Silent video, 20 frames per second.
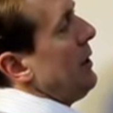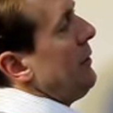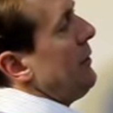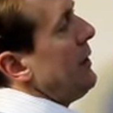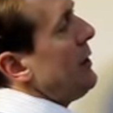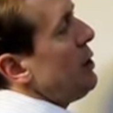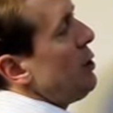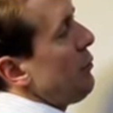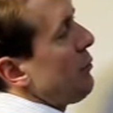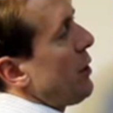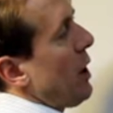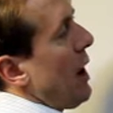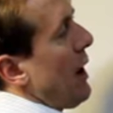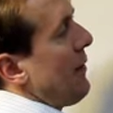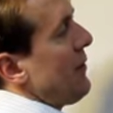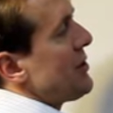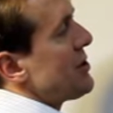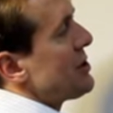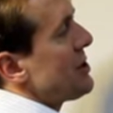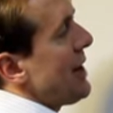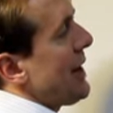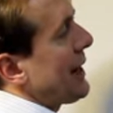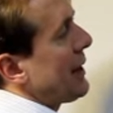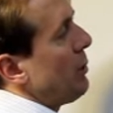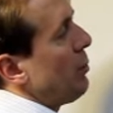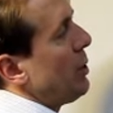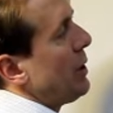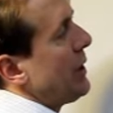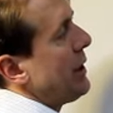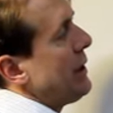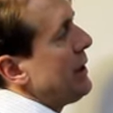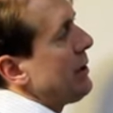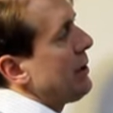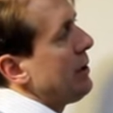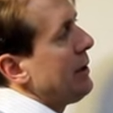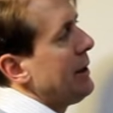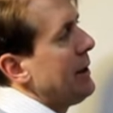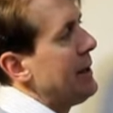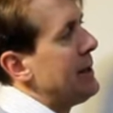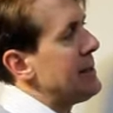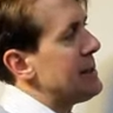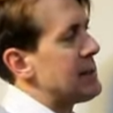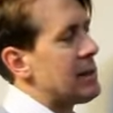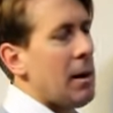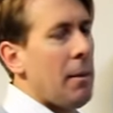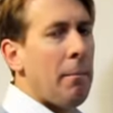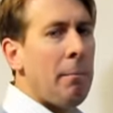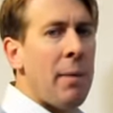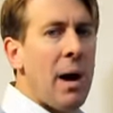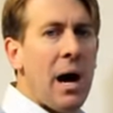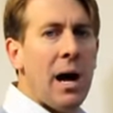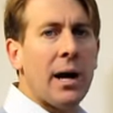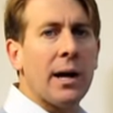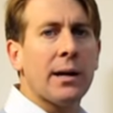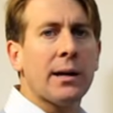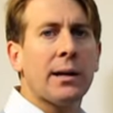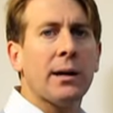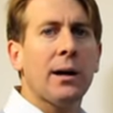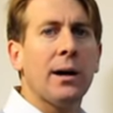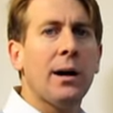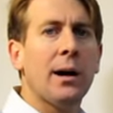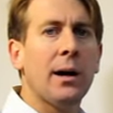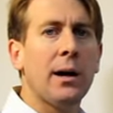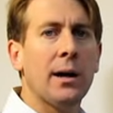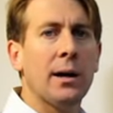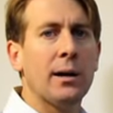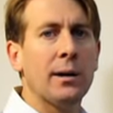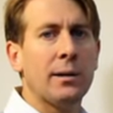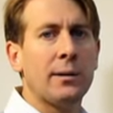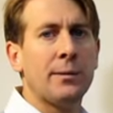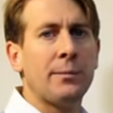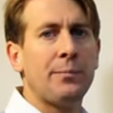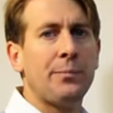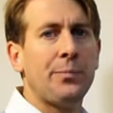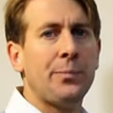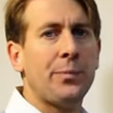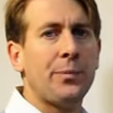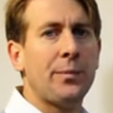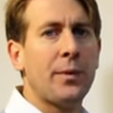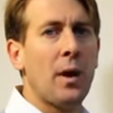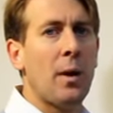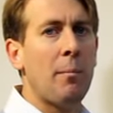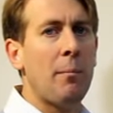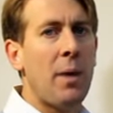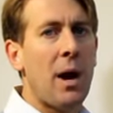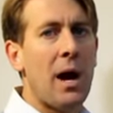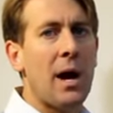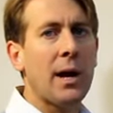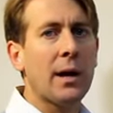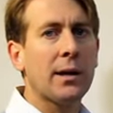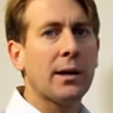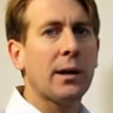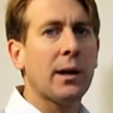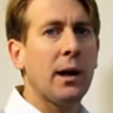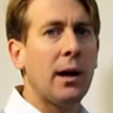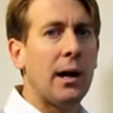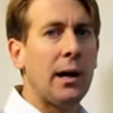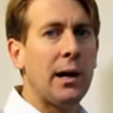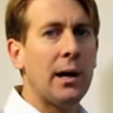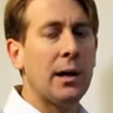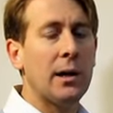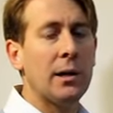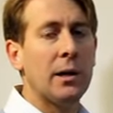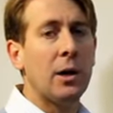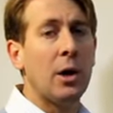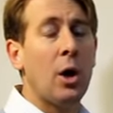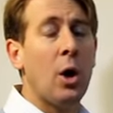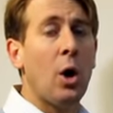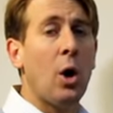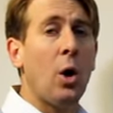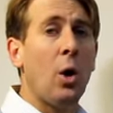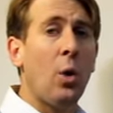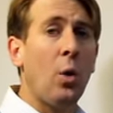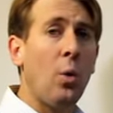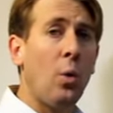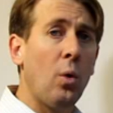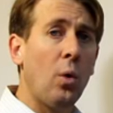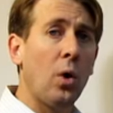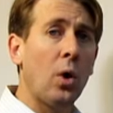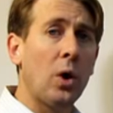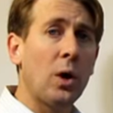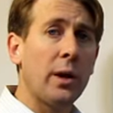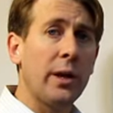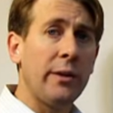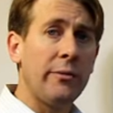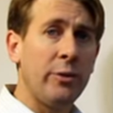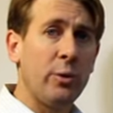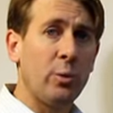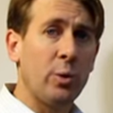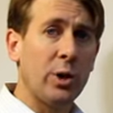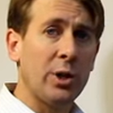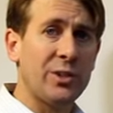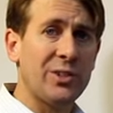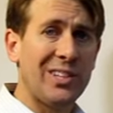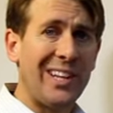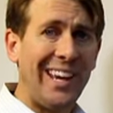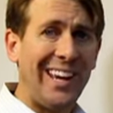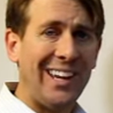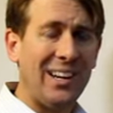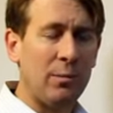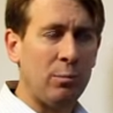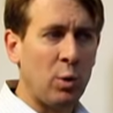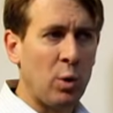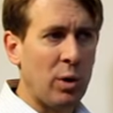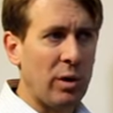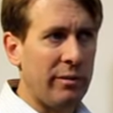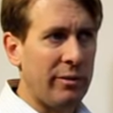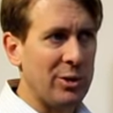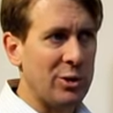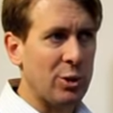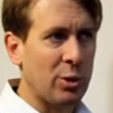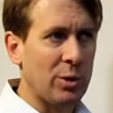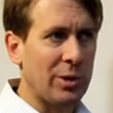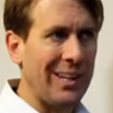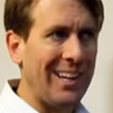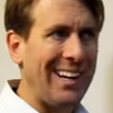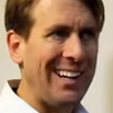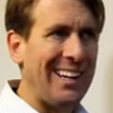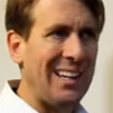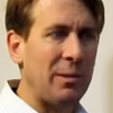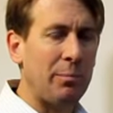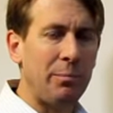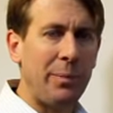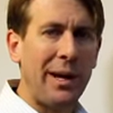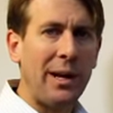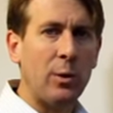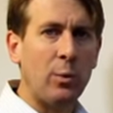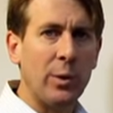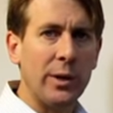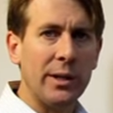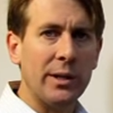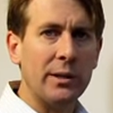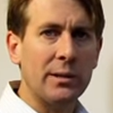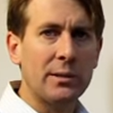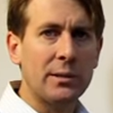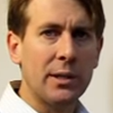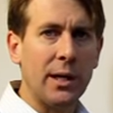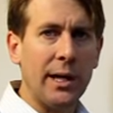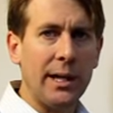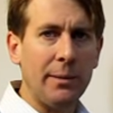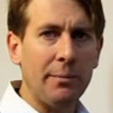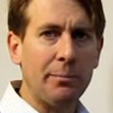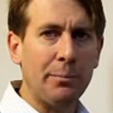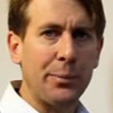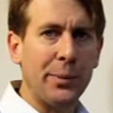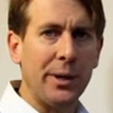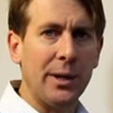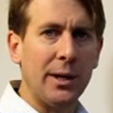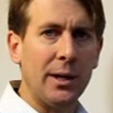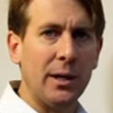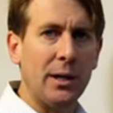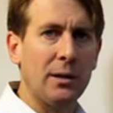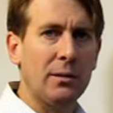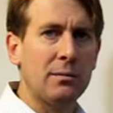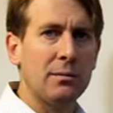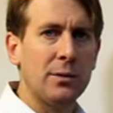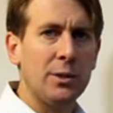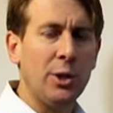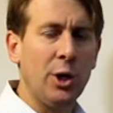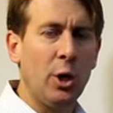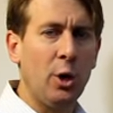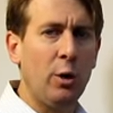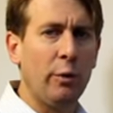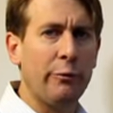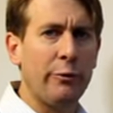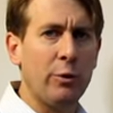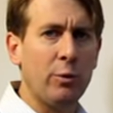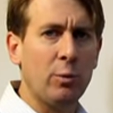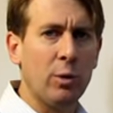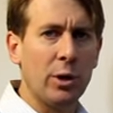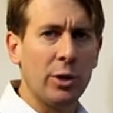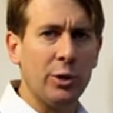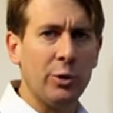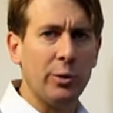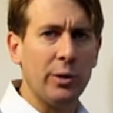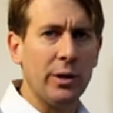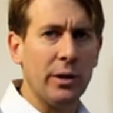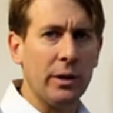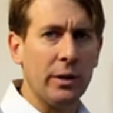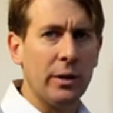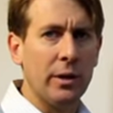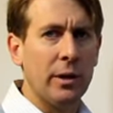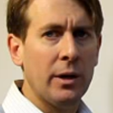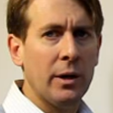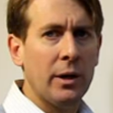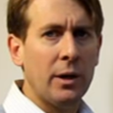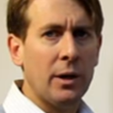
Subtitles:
then you've got the second one here is ma'ak ha. Ma'ak ha. Or if you want to say it in more of a Jordanian Bedouin type, if you want to do it in a